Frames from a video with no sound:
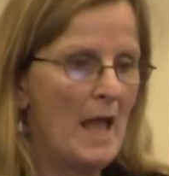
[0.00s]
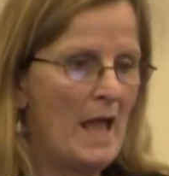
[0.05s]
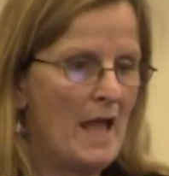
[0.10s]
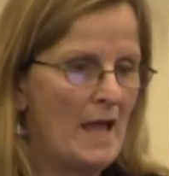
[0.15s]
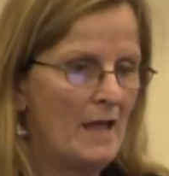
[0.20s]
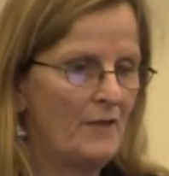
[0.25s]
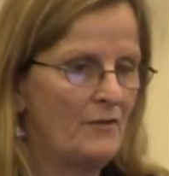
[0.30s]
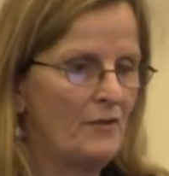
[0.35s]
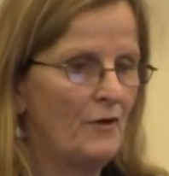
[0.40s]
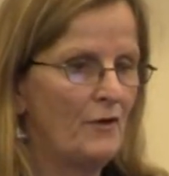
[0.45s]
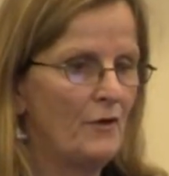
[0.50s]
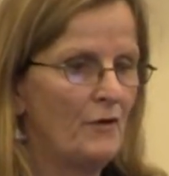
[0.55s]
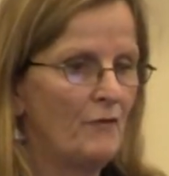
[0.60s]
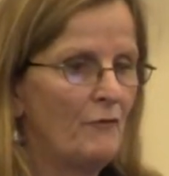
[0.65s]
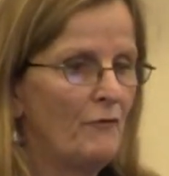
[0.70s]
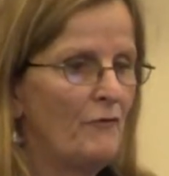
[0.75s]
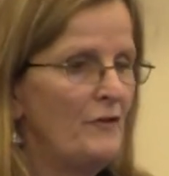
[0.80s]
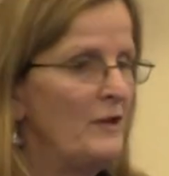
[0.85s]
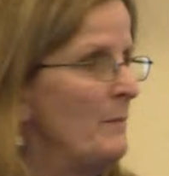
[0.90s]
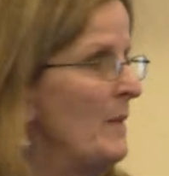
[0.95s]
And
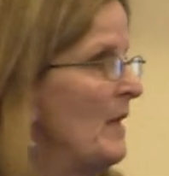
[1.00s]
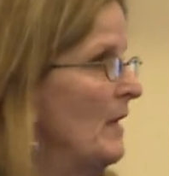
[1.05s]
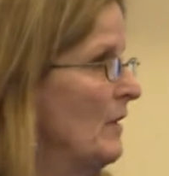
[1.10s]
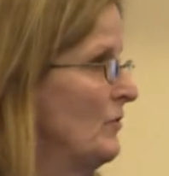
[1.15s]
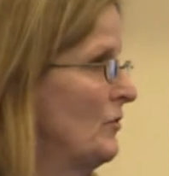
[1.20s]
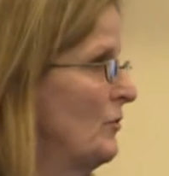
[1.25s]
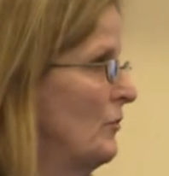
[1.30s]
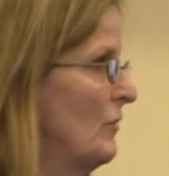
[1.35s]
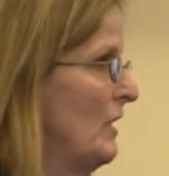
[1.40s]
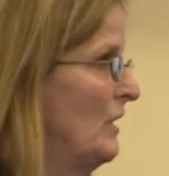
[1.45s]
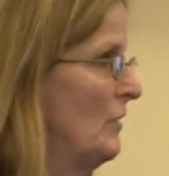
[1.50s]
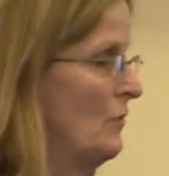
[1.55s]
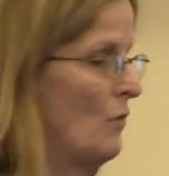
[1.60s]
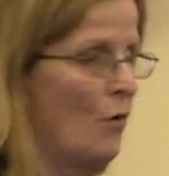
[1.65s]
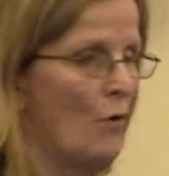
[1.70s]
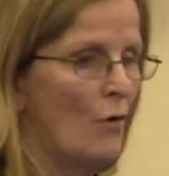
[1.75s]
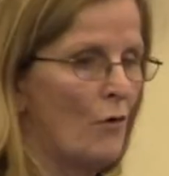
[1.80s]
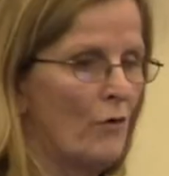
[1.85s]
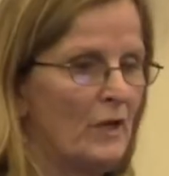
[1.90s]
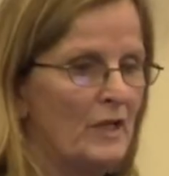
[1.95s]
the females are
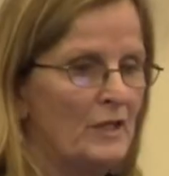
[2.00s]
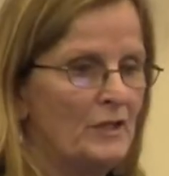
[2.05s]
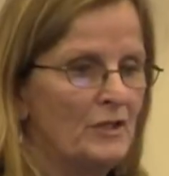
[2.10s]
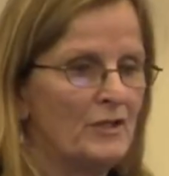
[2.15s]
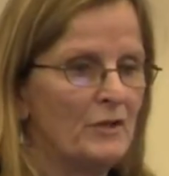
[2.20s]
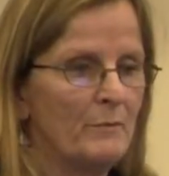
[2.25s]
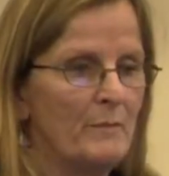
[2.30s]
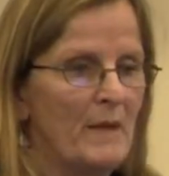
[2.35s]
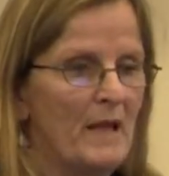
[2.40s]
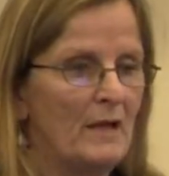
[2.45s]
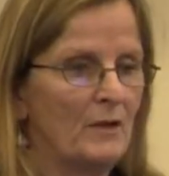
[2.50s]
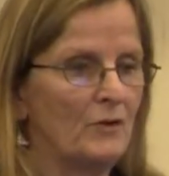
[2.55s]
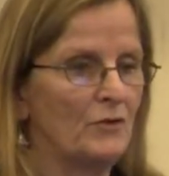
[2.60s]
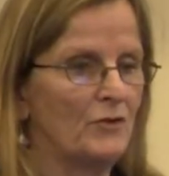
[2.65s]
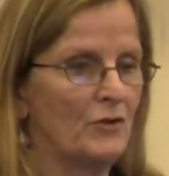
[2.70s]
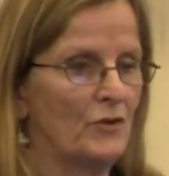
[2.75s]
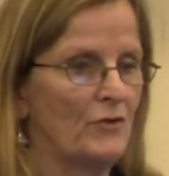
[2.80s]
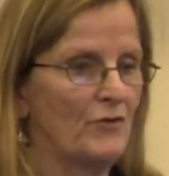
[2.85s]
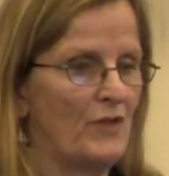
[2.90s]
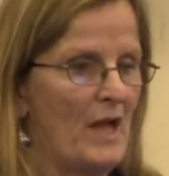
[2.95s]
in orange, the
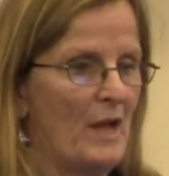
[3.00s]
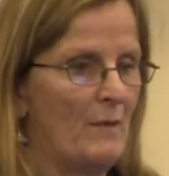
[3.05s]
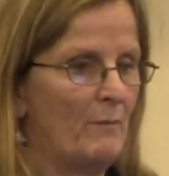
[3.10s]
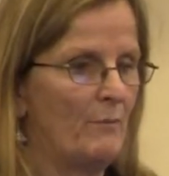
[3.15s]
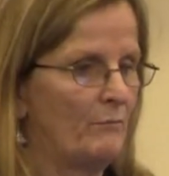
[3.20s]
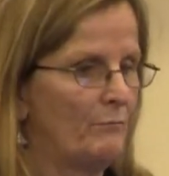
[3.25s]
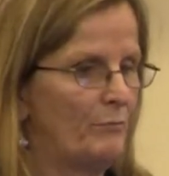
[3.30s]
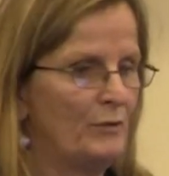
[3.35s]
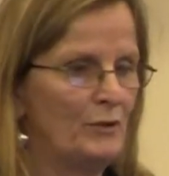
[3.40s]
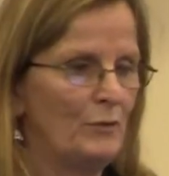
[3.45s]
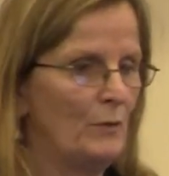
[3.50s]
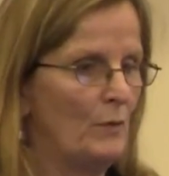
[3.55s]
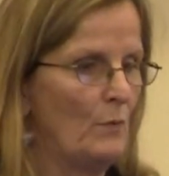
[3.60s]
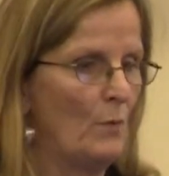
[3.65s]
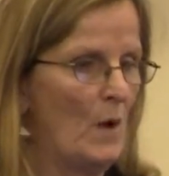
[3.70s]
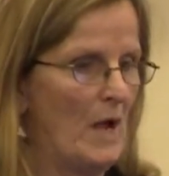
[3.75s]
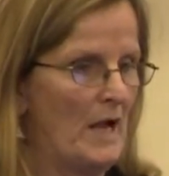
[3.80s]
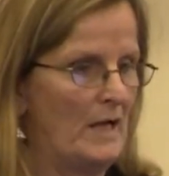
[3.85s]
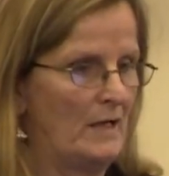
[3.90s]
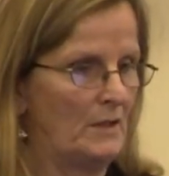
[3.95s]
males are that blue
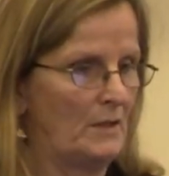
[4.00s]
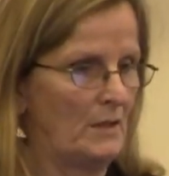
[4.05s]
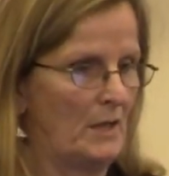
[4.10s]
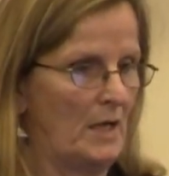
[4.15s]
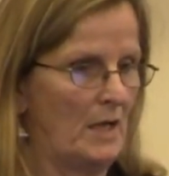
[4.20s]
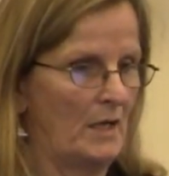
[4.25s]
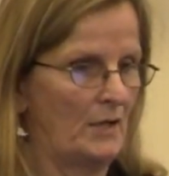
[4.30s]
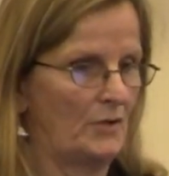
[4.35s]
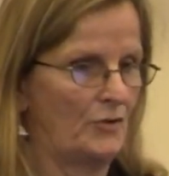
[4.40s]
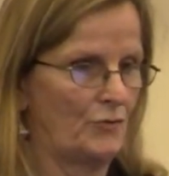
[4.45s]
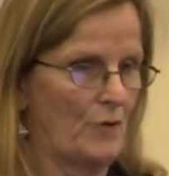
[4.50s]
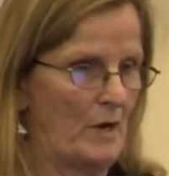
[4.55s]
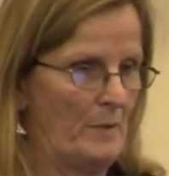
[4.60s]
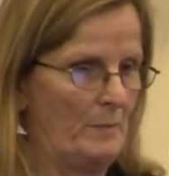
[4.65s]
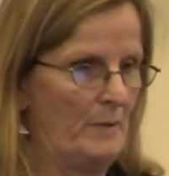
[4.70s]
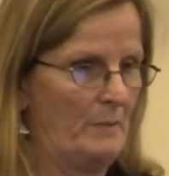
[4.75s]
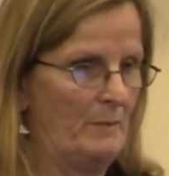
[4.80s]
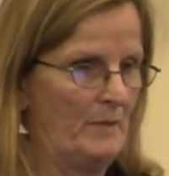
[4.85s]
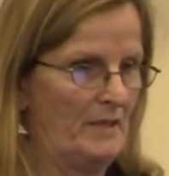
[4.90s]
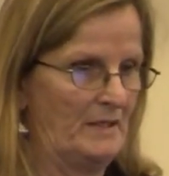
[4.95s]
and white
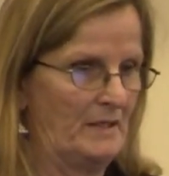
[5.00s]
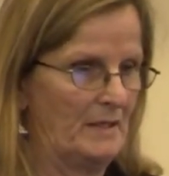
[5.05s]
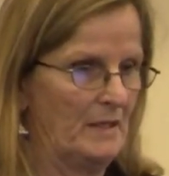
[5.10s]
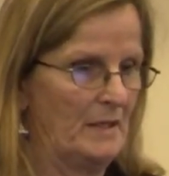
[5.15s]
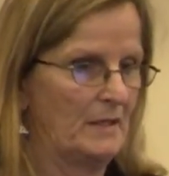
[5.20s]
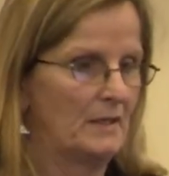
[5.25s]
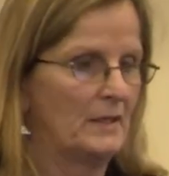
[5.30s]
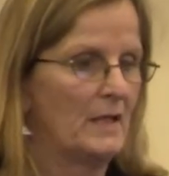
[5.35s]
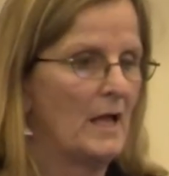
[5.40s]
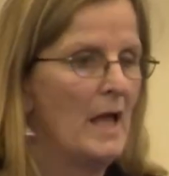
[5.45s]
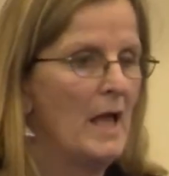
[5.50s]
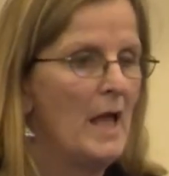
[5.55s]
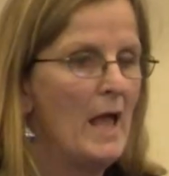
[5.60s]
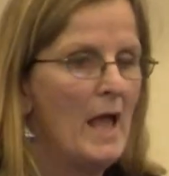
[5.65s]
striped business.